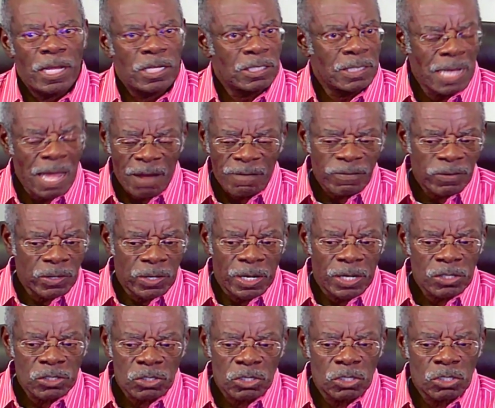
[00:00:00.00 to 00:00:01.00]
It's not for
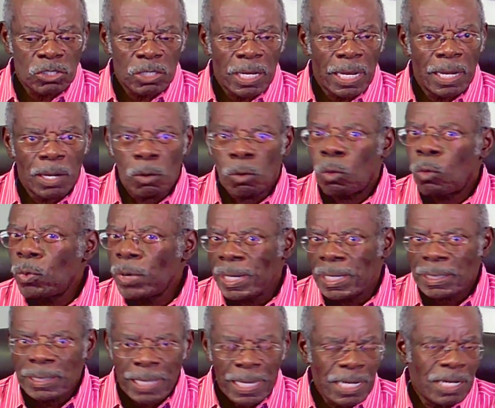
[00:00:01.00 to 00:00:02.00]
us to say
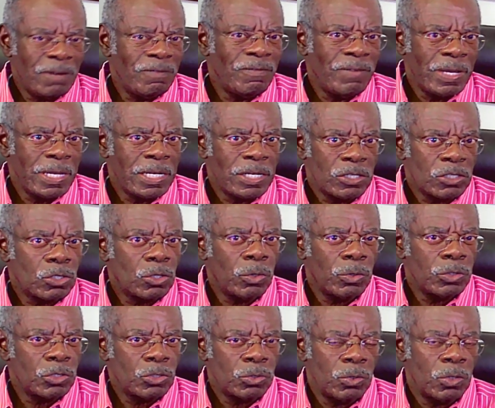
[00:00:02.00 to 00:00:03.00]
when that event is
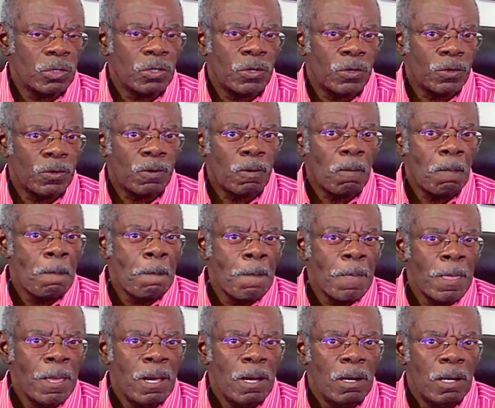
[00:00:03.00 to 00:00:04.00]
going to occur.
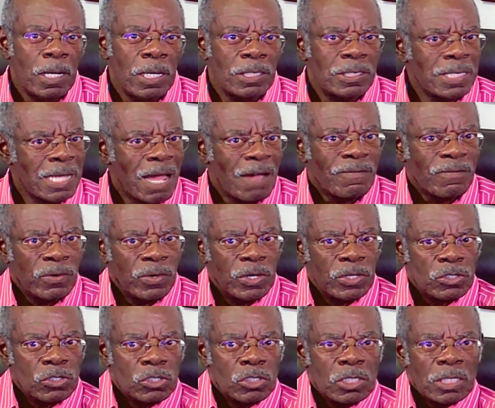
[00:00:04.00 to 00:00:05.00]
It's not for
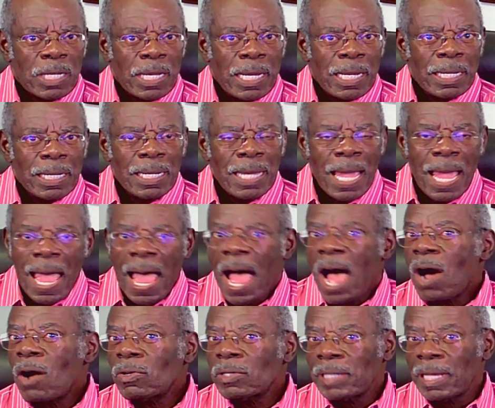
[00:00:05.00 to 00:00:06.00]
us to say
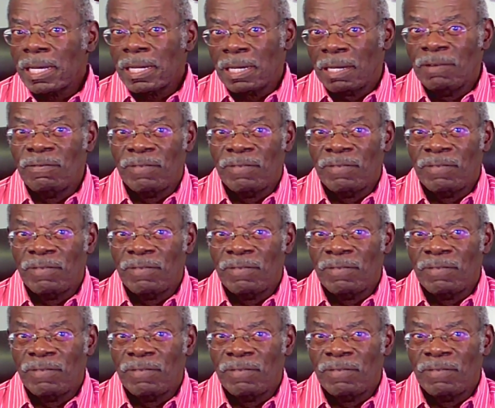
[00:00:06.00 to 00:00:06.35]
how that